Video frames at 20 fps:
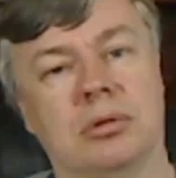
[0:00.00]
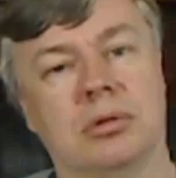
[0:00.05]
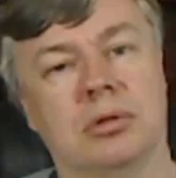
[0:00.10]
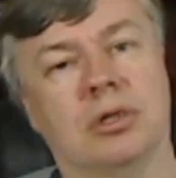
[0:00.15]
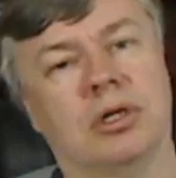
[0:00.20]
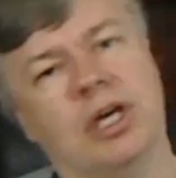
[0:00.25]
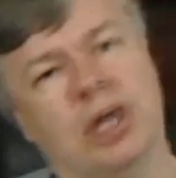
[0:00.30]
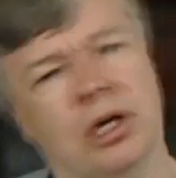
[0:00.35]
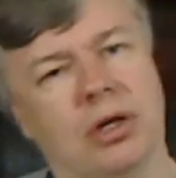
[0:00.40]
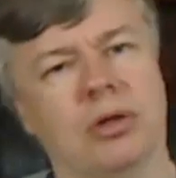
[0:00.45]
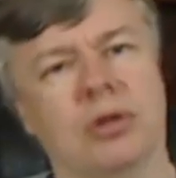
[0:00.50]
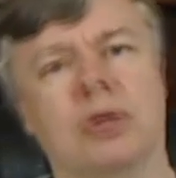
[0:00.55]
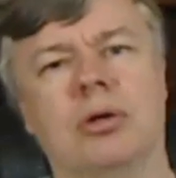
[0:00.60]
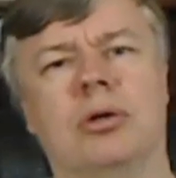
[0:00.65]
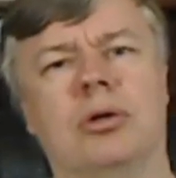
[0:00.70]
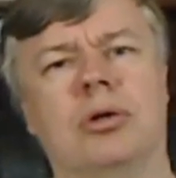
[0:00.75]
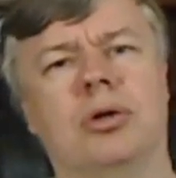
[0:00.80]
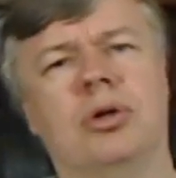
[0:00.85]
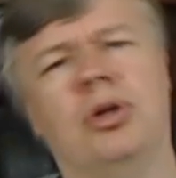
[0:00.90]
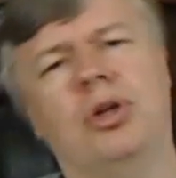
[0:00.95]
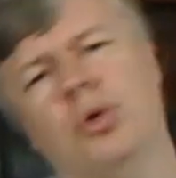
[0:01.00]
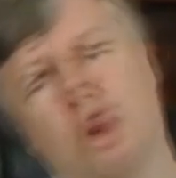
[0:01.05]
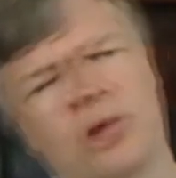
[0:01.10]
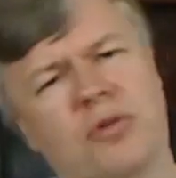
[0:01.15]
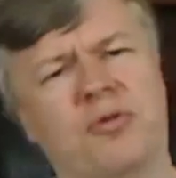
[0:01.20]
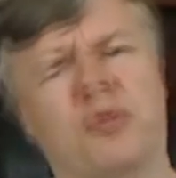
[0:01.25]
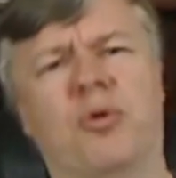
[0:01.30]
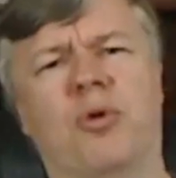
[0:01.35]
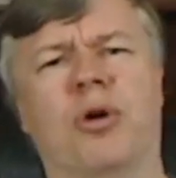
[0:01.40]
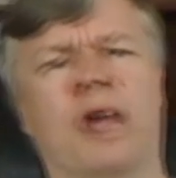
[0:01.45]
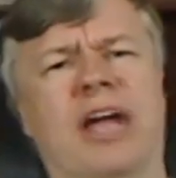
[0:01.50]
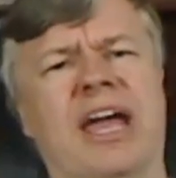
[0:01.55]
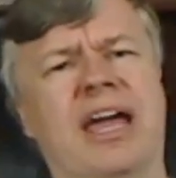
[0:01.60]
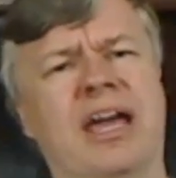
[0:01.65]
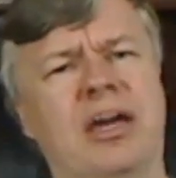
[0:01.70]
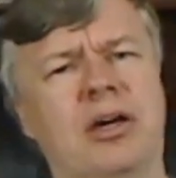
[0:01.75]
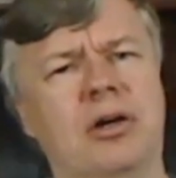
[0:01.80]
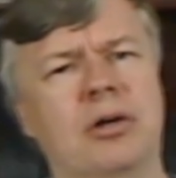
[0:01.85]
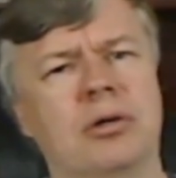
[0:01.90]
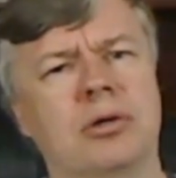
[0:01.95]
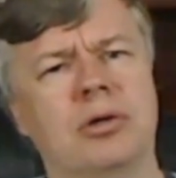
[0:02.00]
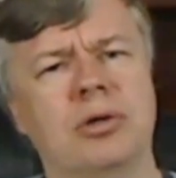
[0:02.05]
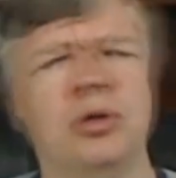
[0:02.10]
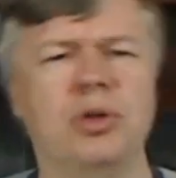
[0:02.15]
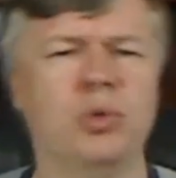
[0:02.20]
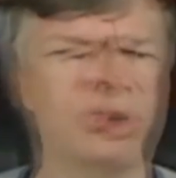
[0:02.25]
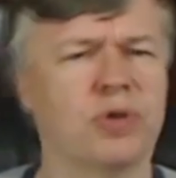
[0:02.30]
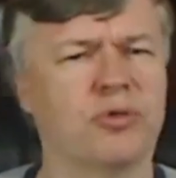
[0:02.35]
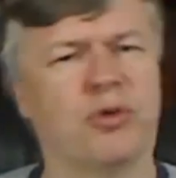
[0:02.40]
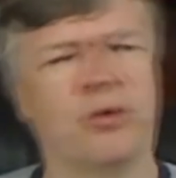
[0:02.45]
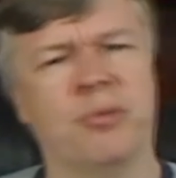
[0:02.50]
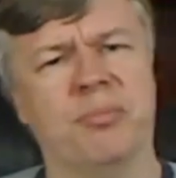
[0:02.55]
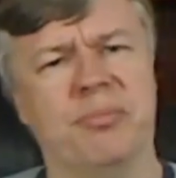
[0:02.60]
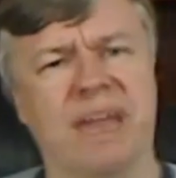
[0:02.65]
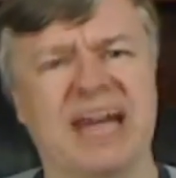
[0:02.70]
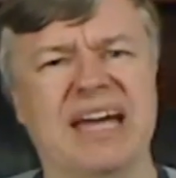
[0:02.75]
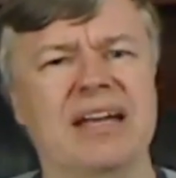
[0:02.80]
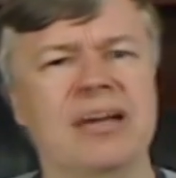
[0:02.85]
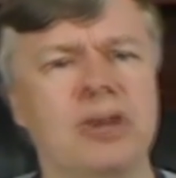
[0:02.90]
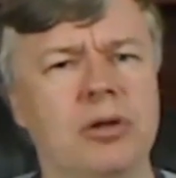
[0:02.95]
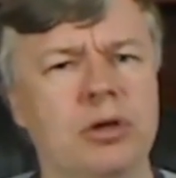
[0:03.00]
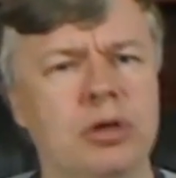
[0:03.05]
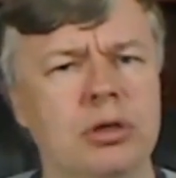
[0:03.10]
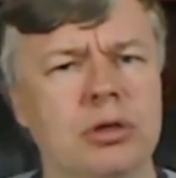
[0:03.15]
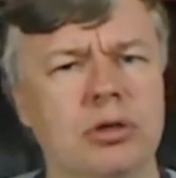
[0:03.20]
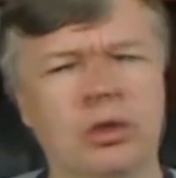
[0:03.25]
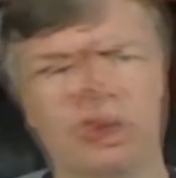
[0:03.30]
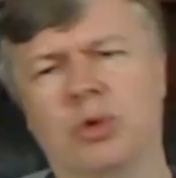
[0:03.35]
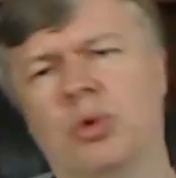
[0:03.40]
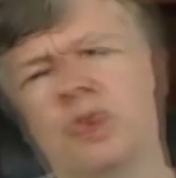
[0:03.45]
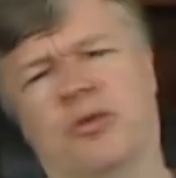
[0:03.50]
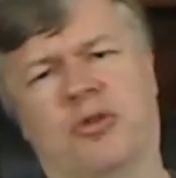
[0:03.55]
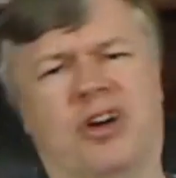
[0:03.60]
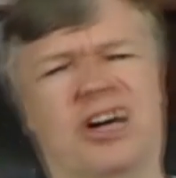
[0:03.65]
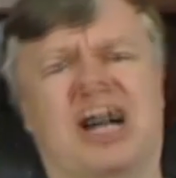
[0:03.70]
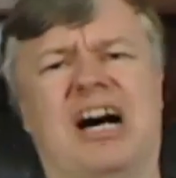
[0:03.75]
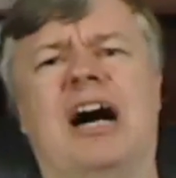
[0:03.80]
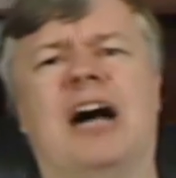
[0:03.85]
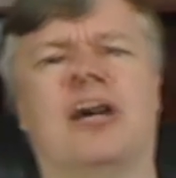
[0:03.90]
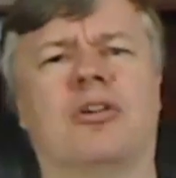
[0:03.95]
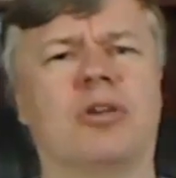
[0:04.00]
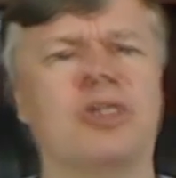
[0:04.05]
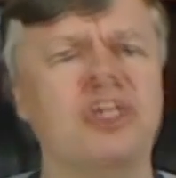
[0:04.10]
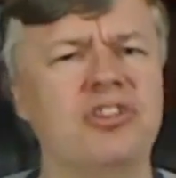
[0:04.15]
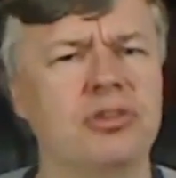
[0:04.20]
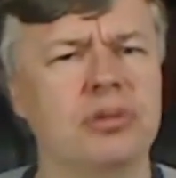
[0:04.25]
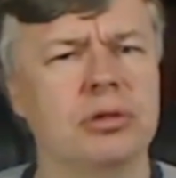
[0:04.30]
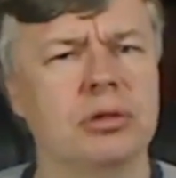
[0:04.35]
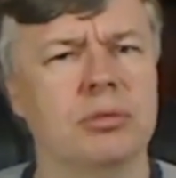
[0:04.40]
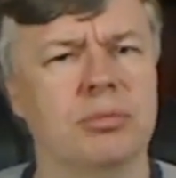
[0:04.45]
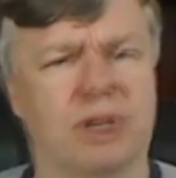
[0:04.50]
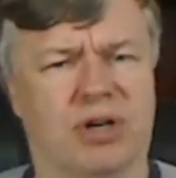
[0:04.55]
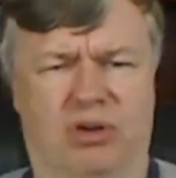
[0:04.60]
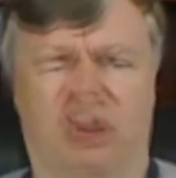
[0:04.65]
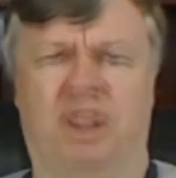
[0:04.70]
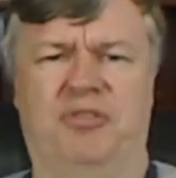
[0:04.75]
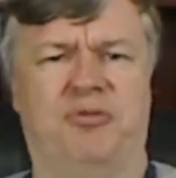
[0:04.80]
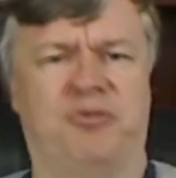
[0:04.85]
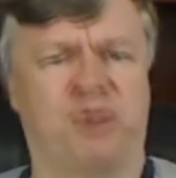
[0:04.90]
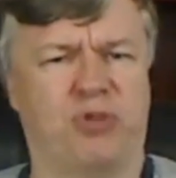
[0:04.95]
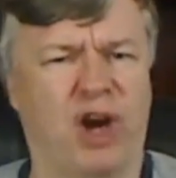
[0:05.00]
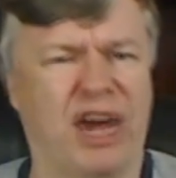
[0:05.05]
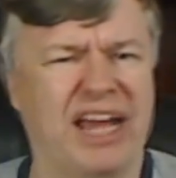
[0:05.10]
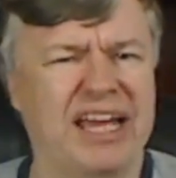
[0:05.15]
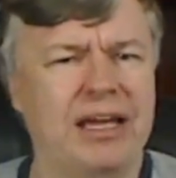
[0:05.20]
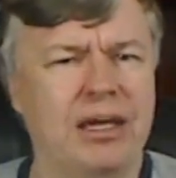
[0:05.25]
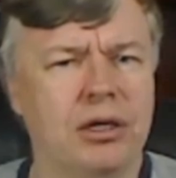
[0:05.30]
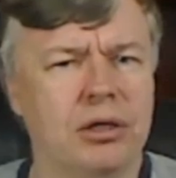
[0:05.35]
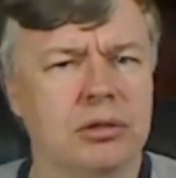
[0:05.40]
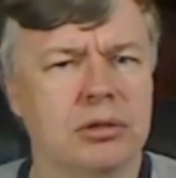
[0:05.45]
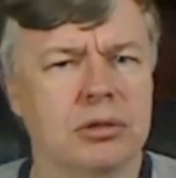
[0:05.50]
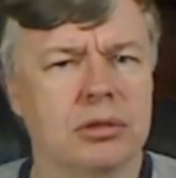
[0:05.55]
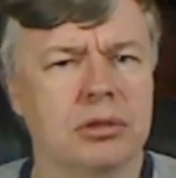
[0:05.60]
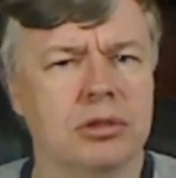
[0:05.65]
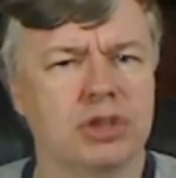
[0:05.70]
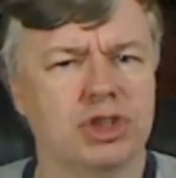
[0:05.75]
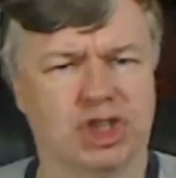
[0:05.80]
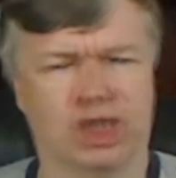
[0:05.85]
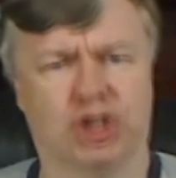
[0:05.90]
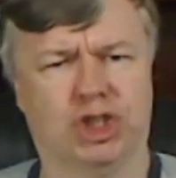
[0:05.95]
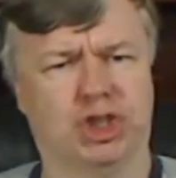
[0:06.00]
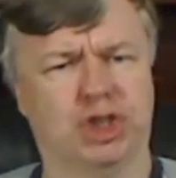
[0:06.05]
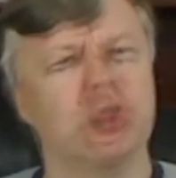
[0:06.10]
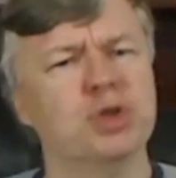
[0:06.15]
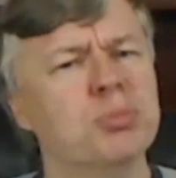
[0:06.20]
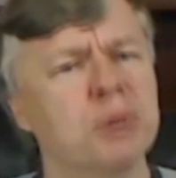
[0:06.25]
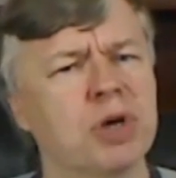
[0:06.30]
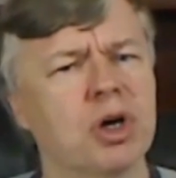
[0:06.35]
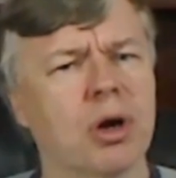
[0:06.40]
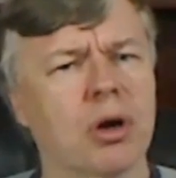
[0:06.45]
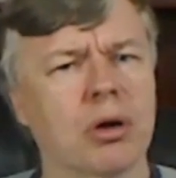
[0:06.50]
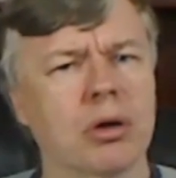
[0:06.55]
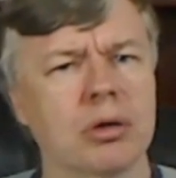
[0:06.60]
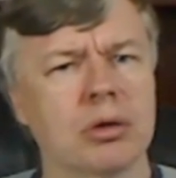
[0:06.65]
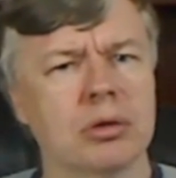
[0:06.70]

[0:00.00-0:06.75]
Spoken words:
Again, who do you work for, Hank? Who do you work for, Ben? Who do you work for, Congress? Barney Frank? Chuck Schumer?